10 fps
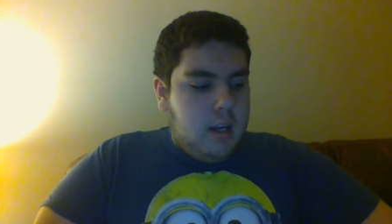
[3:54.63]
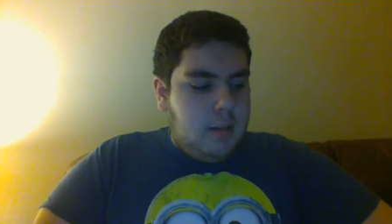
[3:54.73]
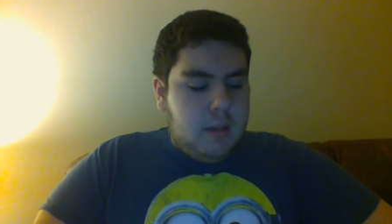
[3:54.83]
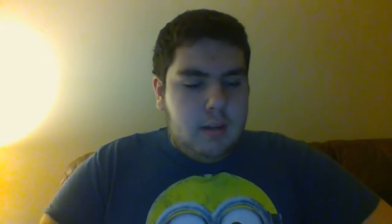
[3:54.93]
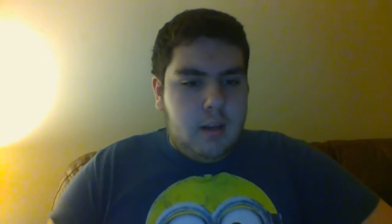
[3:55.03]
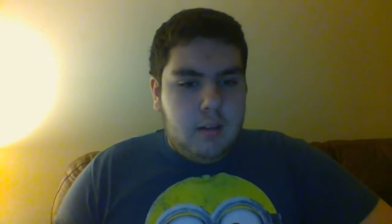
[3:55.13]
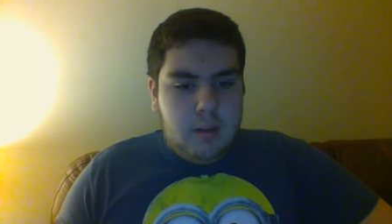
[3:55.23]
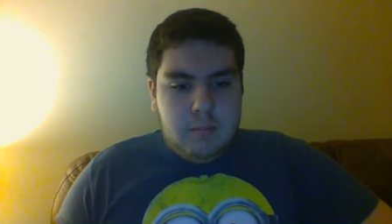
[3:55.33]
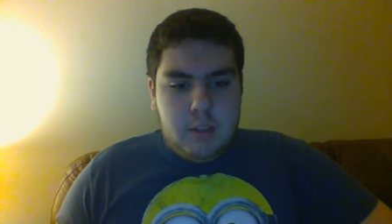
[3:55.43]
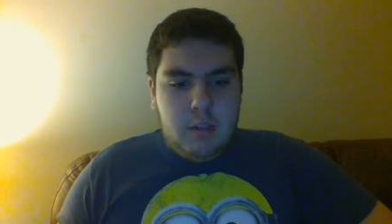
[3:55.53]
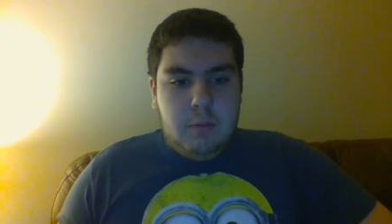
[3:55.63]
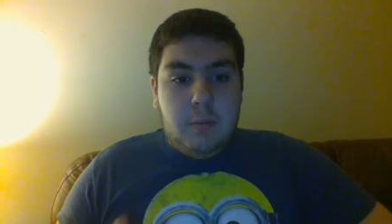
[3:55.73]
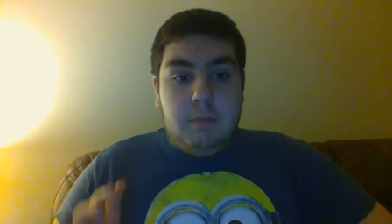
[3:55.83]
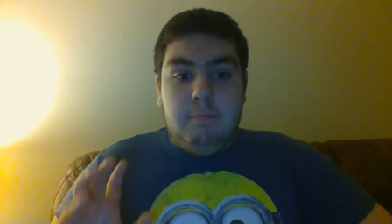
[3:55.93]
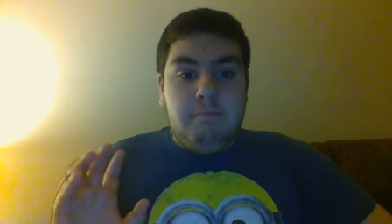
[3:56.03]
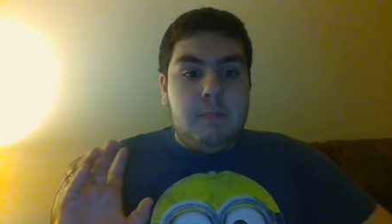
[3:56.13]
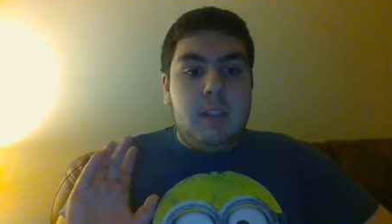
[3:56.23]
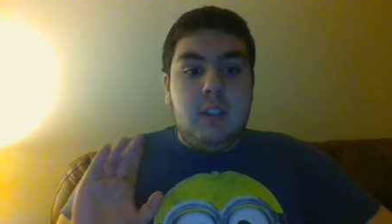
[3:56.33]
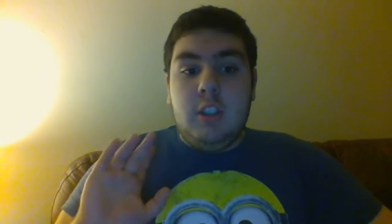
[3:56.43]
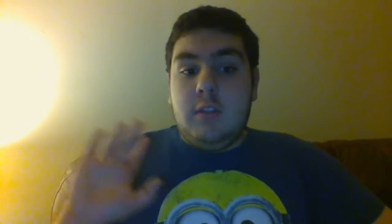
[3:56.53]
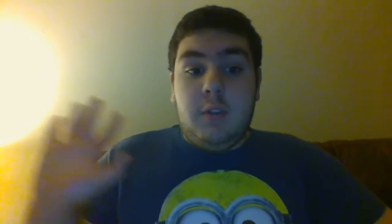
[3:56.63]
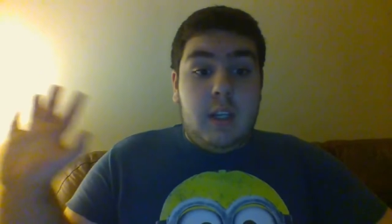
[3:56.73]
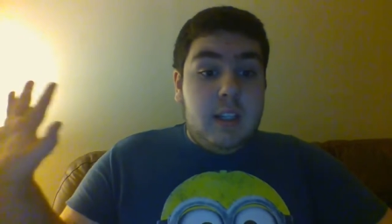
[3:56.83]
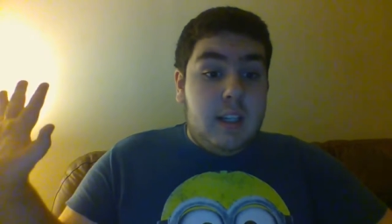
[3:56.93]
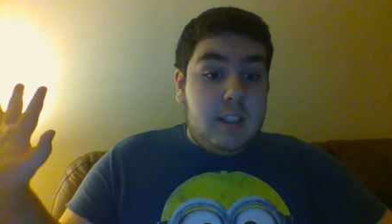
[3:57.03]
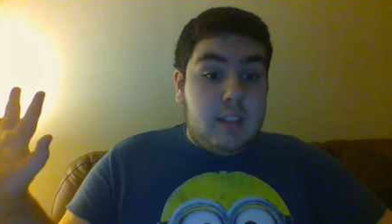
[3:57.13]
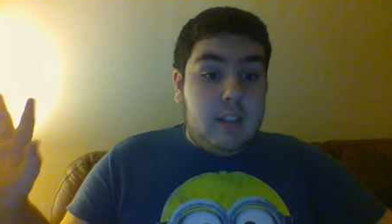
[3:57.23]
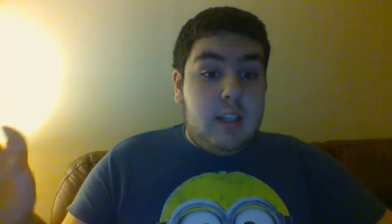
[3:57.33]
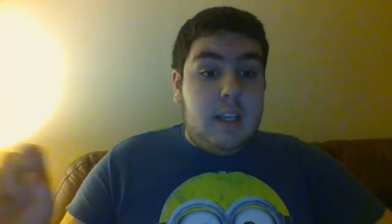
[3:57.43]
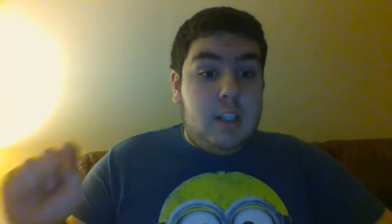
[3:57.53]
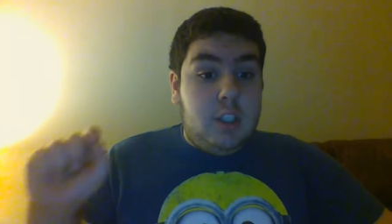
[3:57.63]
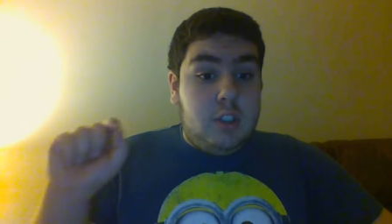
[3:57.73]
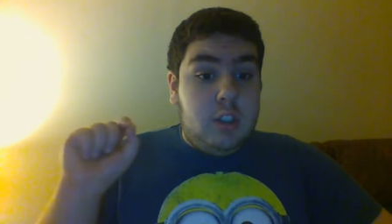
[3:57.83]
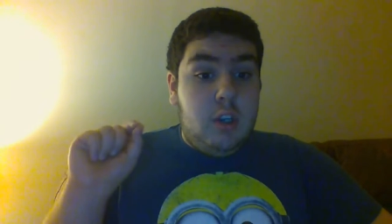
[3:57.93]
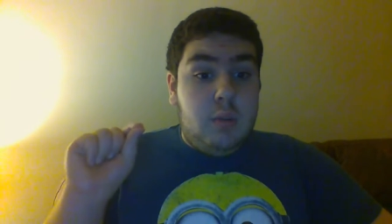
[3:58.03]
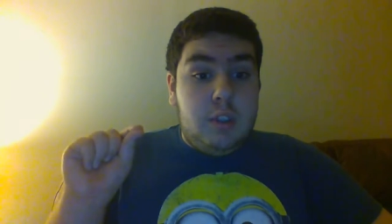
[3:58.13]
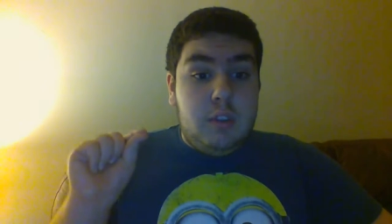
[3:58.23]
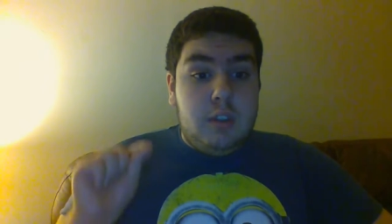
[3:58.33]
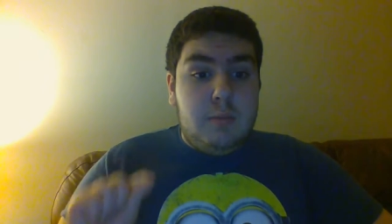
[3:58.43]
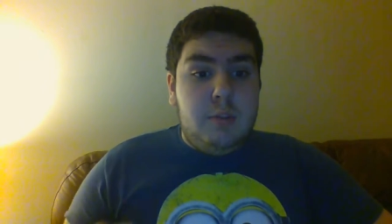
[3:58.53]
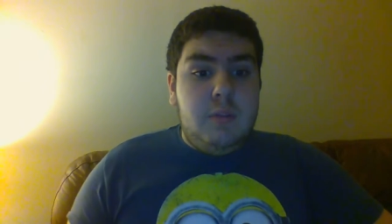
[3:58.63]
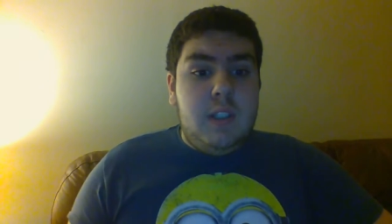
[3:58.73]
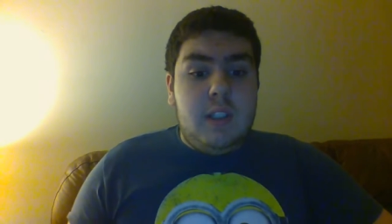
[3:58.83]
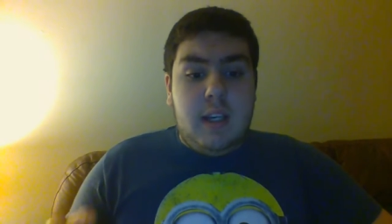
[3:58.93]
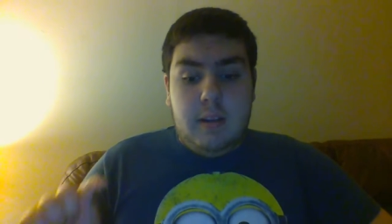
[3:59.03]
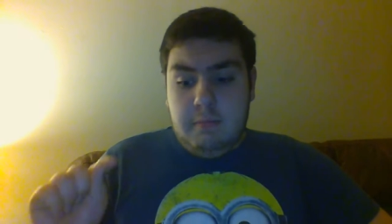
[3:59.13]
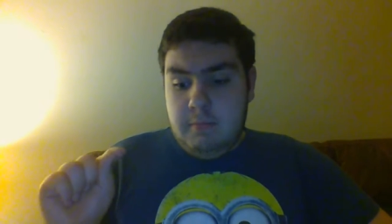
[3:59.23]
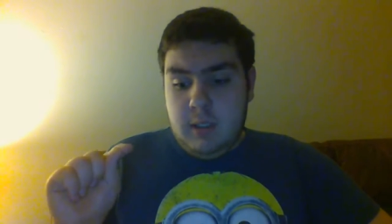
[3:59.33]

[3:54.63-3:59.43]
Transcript: I'm sorry. What? Just forget that I said that and just go into this movie. That